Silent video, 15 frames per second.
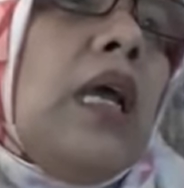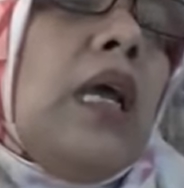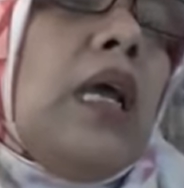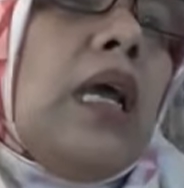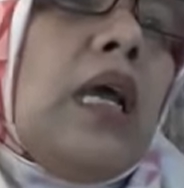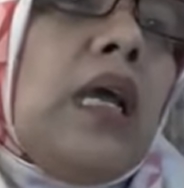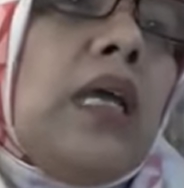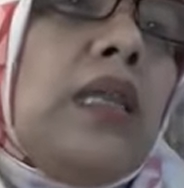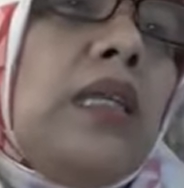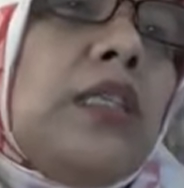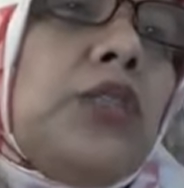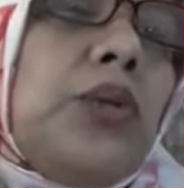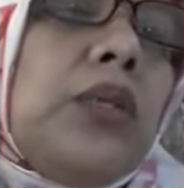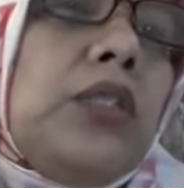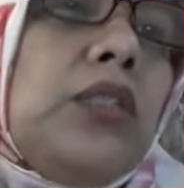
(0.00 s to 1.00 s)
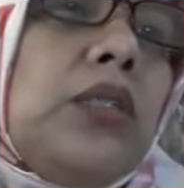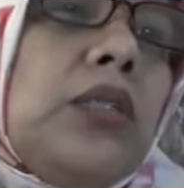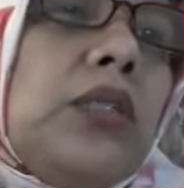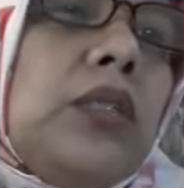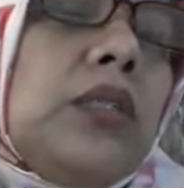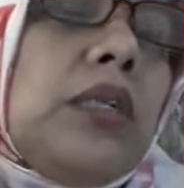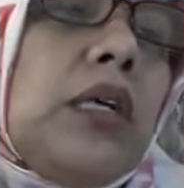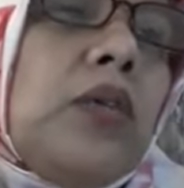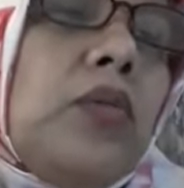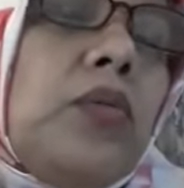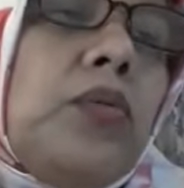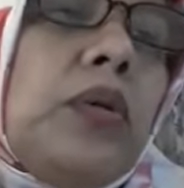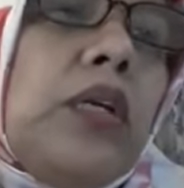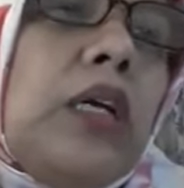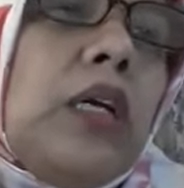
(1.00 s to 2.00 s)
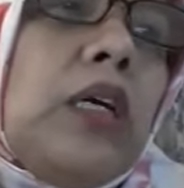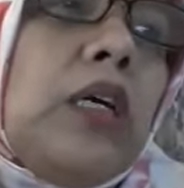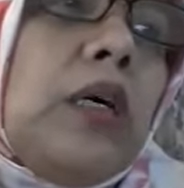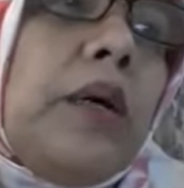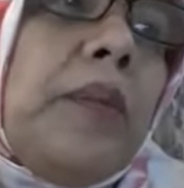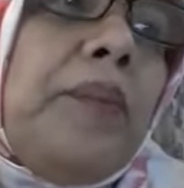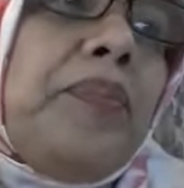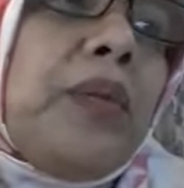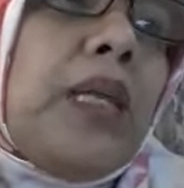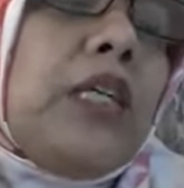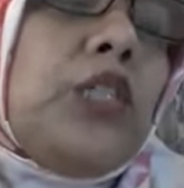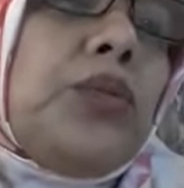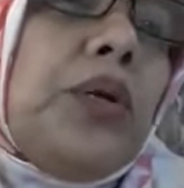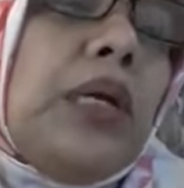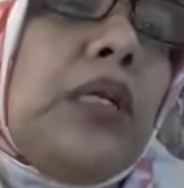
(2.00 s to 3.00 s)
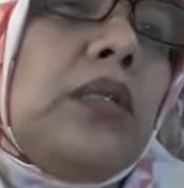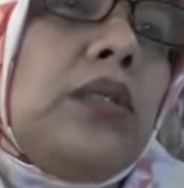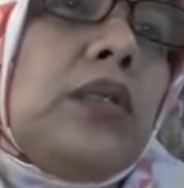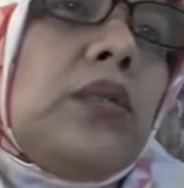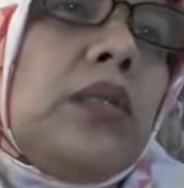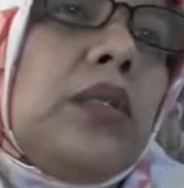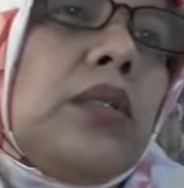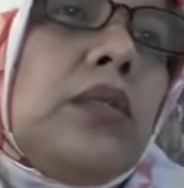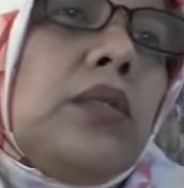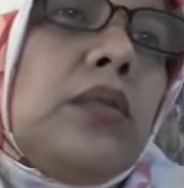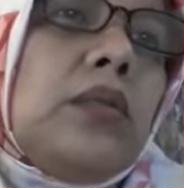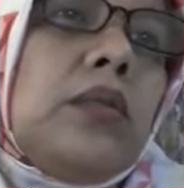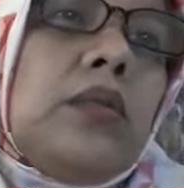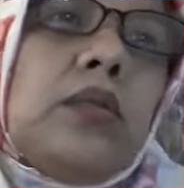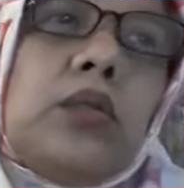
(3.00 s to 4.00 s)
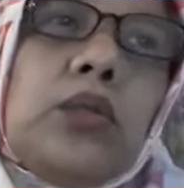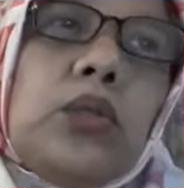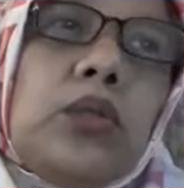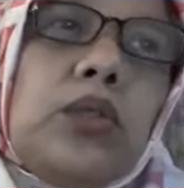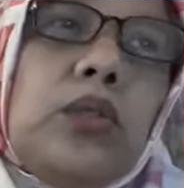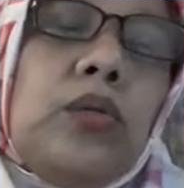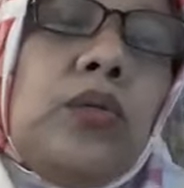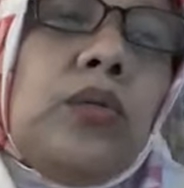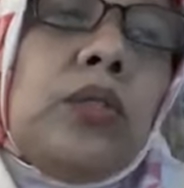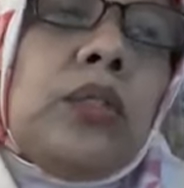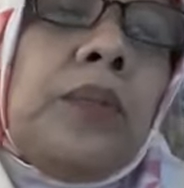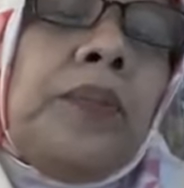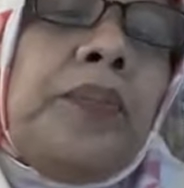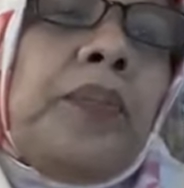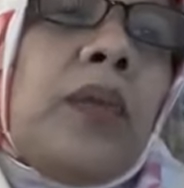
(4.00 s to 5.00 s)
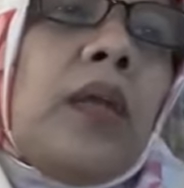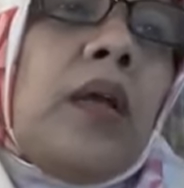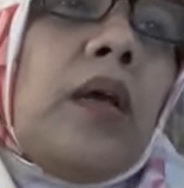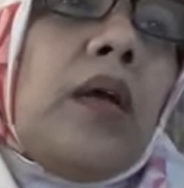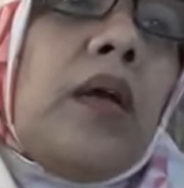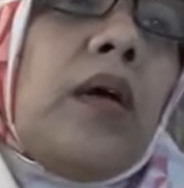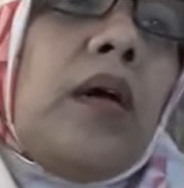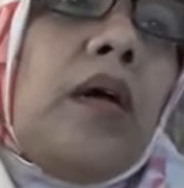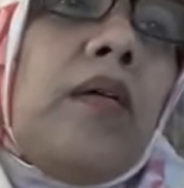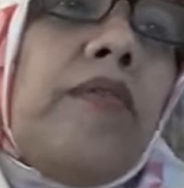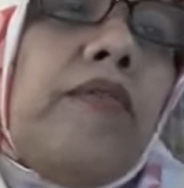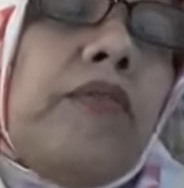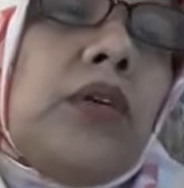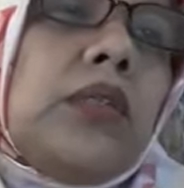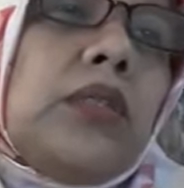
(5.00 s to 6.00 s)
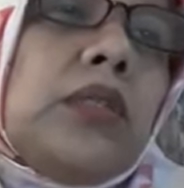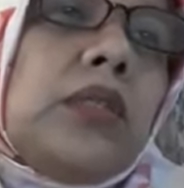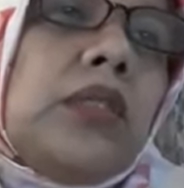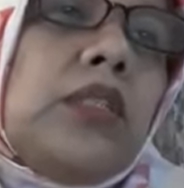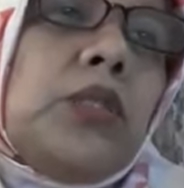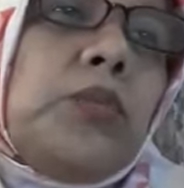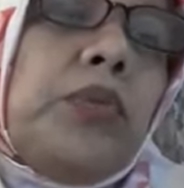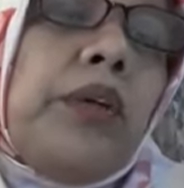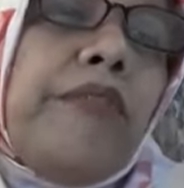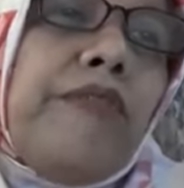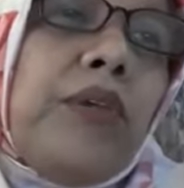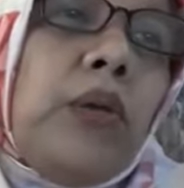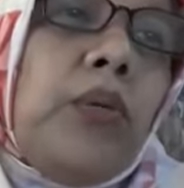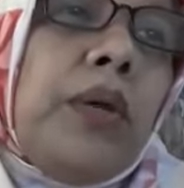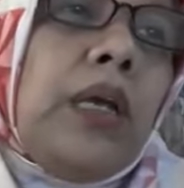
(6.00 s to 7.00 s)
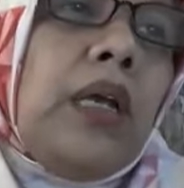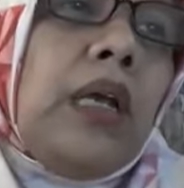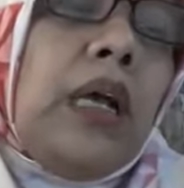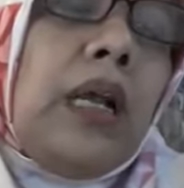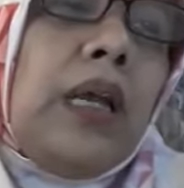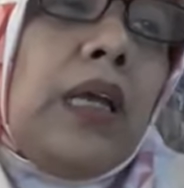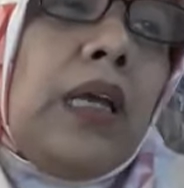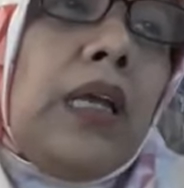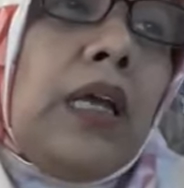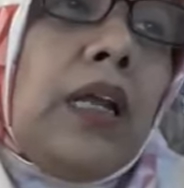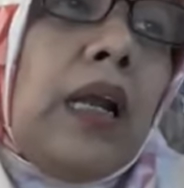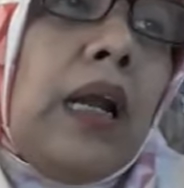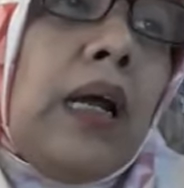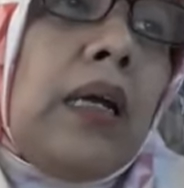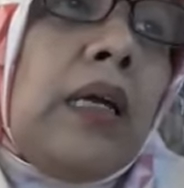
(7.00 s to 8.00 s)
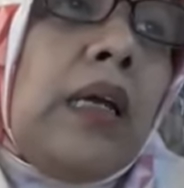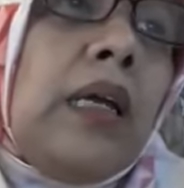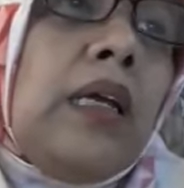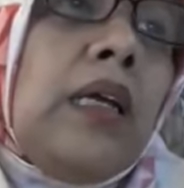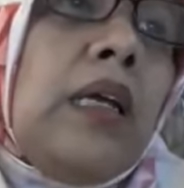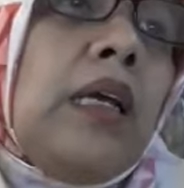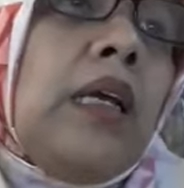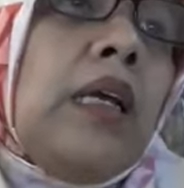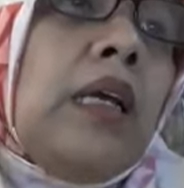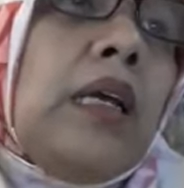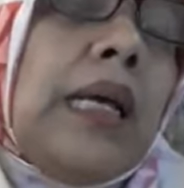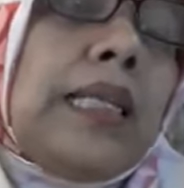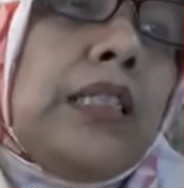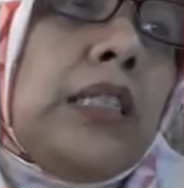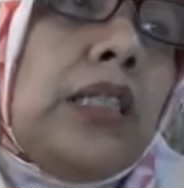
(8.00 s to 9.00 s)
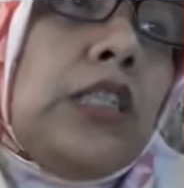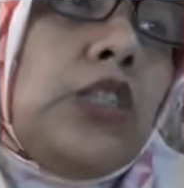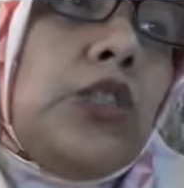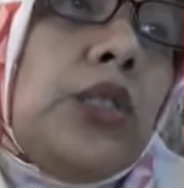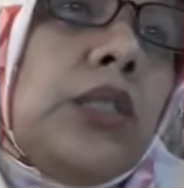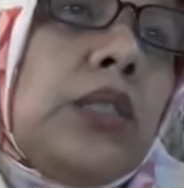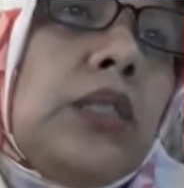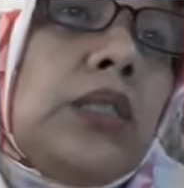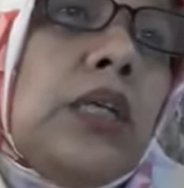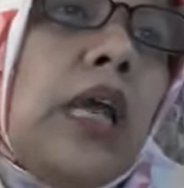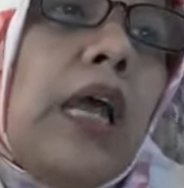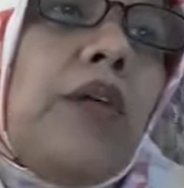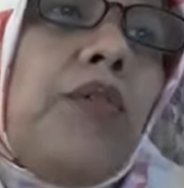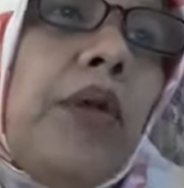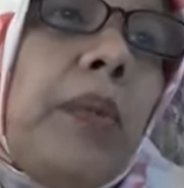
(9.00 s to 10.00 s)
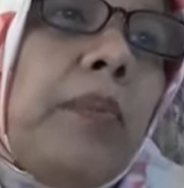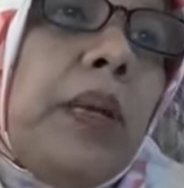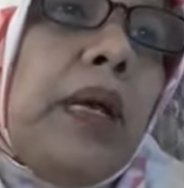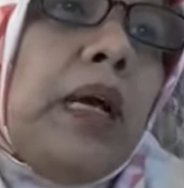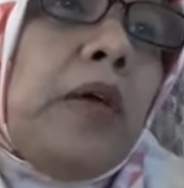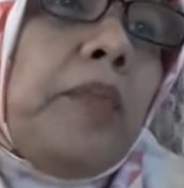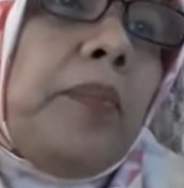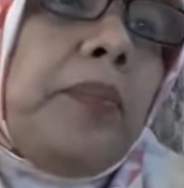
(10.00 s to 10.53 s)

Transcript: And the strategies that we train students to use are, for instance, previewing, clicking and clunking, getting the gist, and wrapping up.